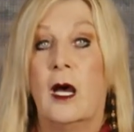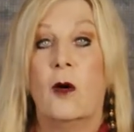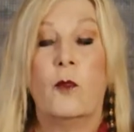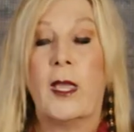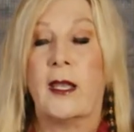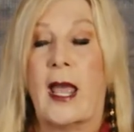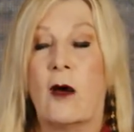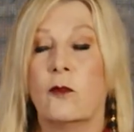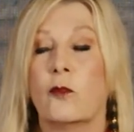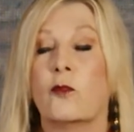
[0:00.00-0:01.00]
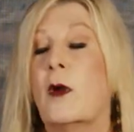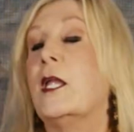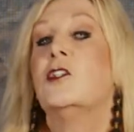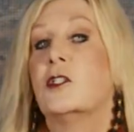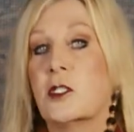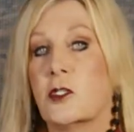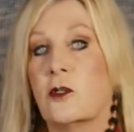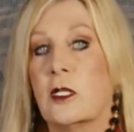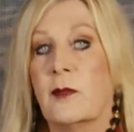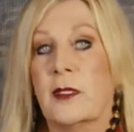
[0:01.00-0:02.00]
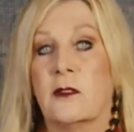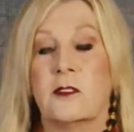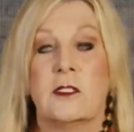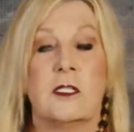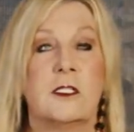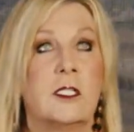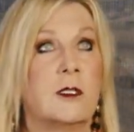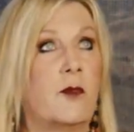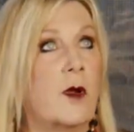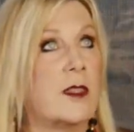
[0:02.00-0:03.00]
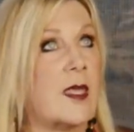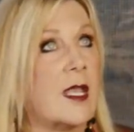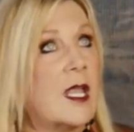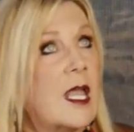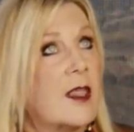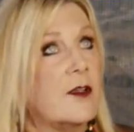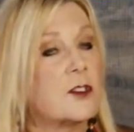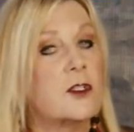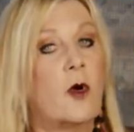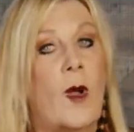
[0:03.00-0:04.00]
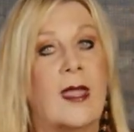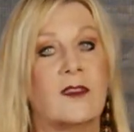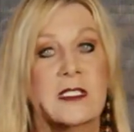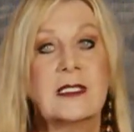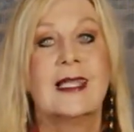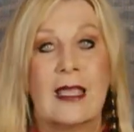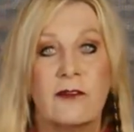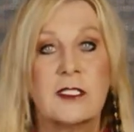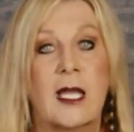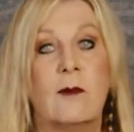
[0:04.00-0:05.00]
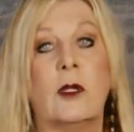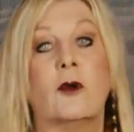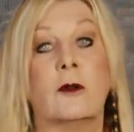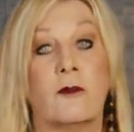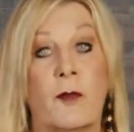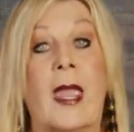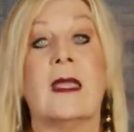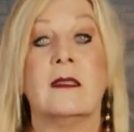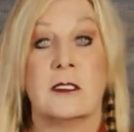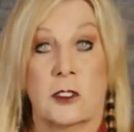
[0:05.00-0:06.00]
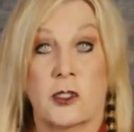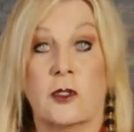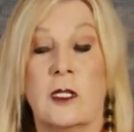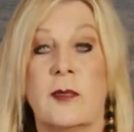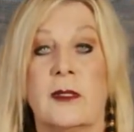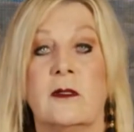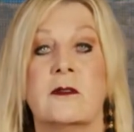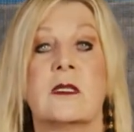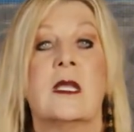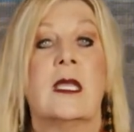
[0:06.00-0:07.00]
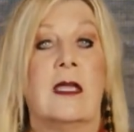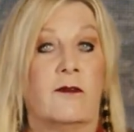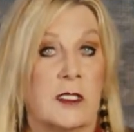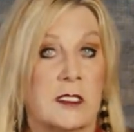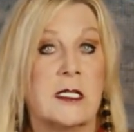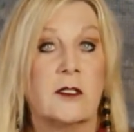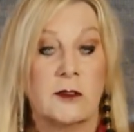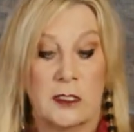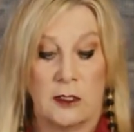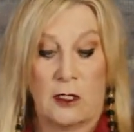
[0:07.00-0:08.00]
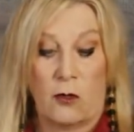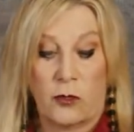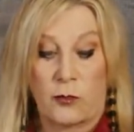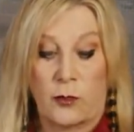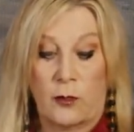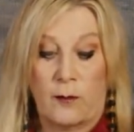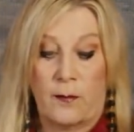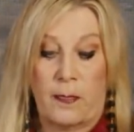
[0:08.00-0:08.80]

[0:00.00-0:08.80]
We had outrageous attorney bills to the point that there's no way in this lifetime we could have paid these attorney bills if this deal didn't go through.